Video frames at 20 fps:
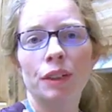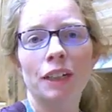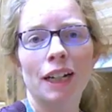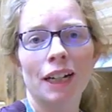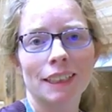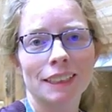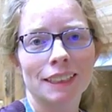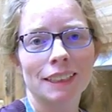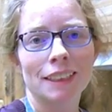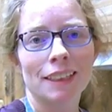
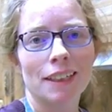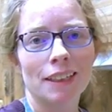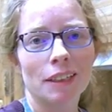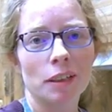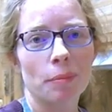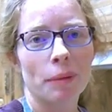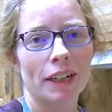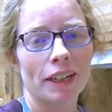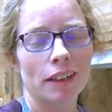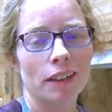not singing
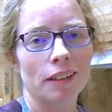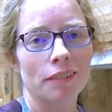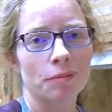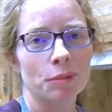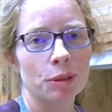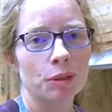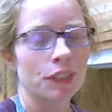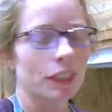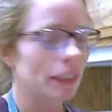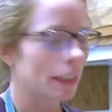the Bake Off
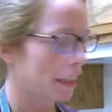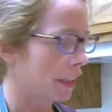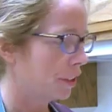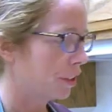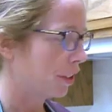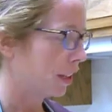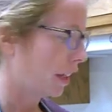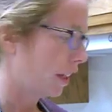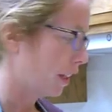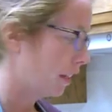music in
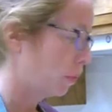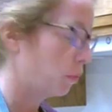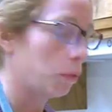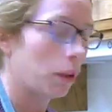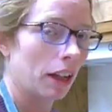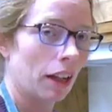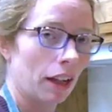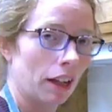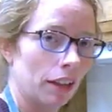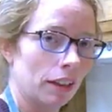your head
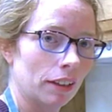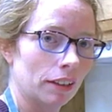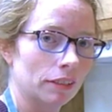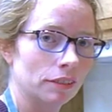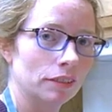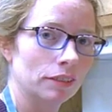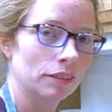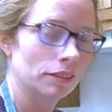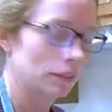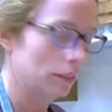while
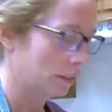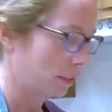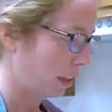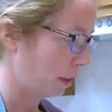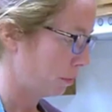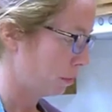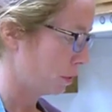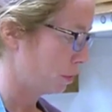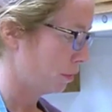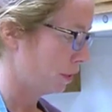I
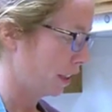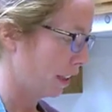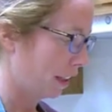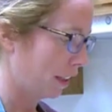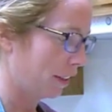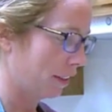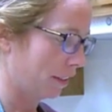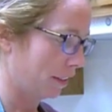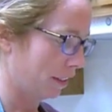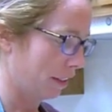was doing
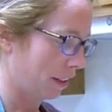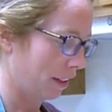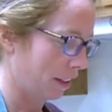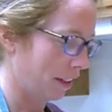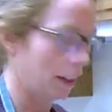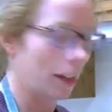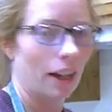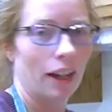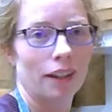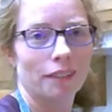that,
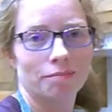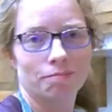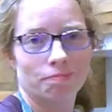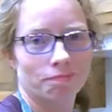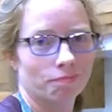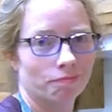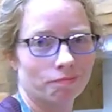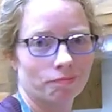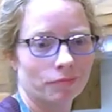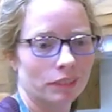then
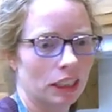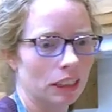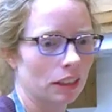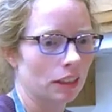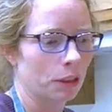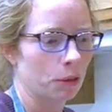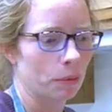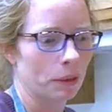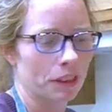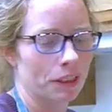
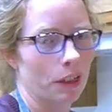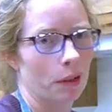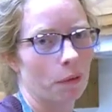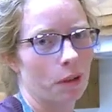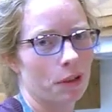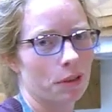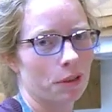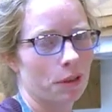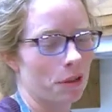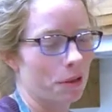you must not
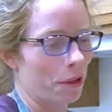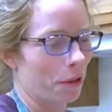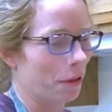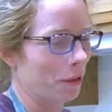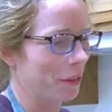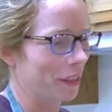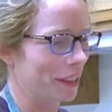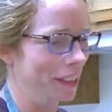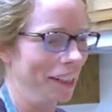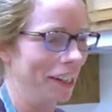watch the show
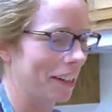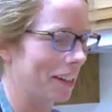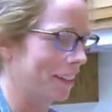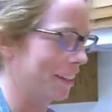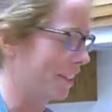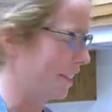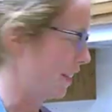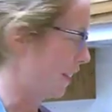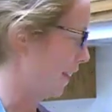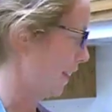because I
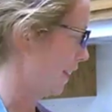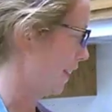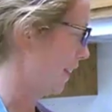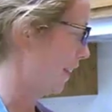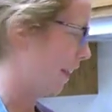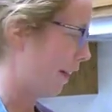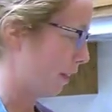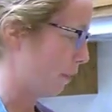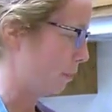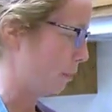could not get
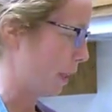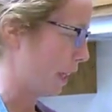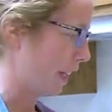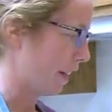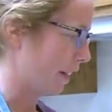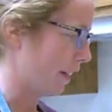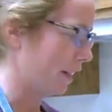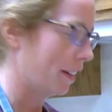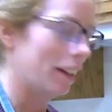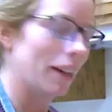it out of my
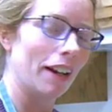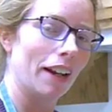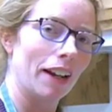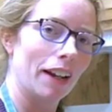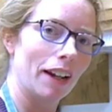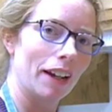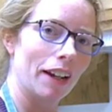head. And